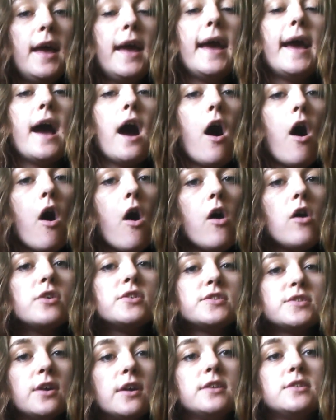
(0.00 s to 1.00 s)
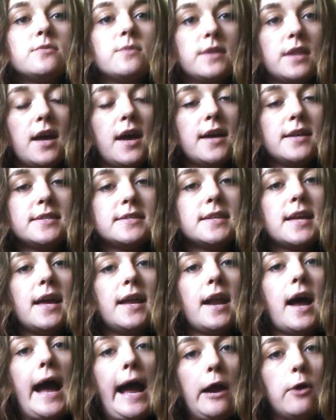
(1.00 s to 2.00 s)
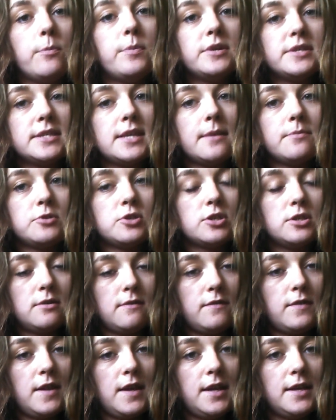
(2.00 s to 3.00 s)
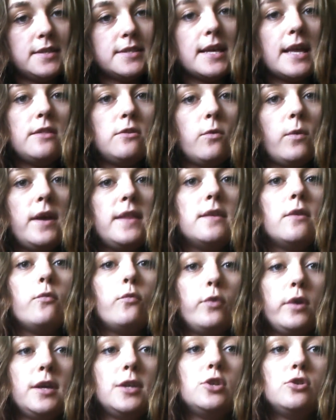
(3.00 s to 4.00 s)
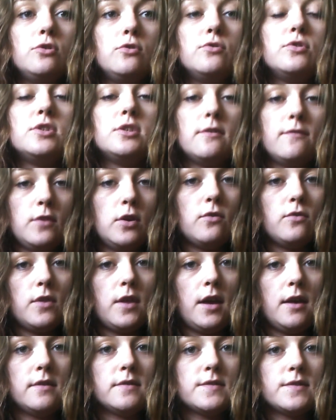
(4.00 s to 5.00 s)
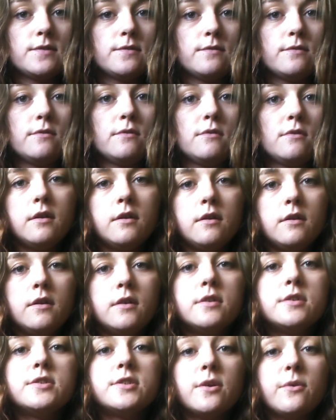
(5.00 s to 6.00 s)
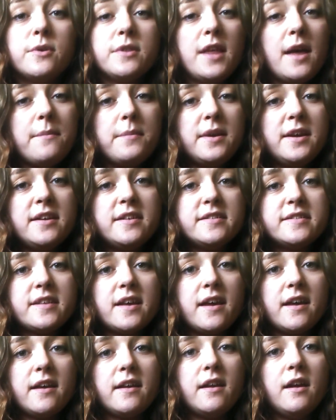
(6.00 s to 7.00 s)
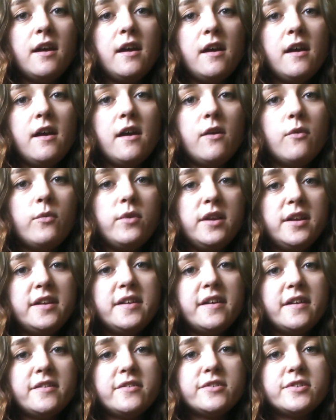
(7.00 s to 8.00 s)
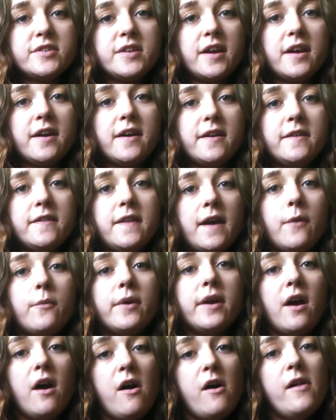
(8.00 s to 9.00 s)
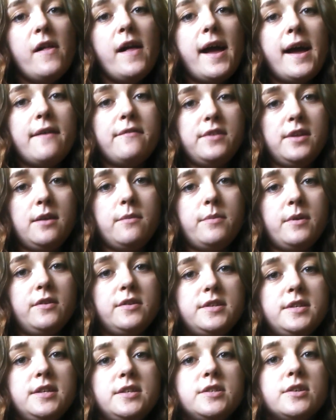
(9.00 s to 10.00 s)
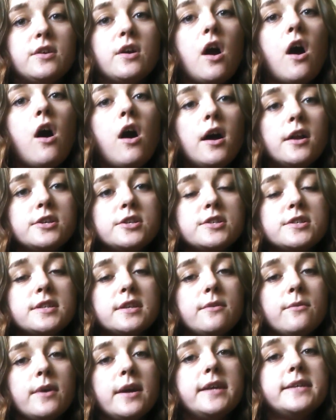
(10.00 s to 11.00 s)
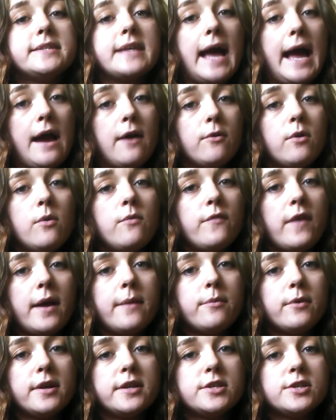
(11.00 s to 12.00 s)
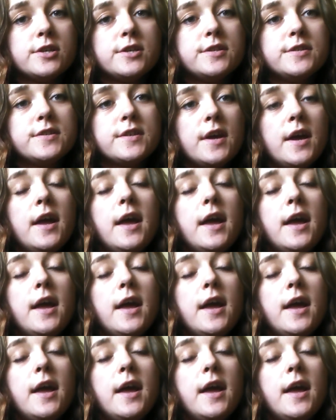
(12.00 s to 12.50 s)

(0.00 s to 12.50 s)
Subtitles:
It all starts with us and our perception of things and the way that we choose to view things. So with that being said, we need to understand that we all have the ability to consciously raise our own vibrations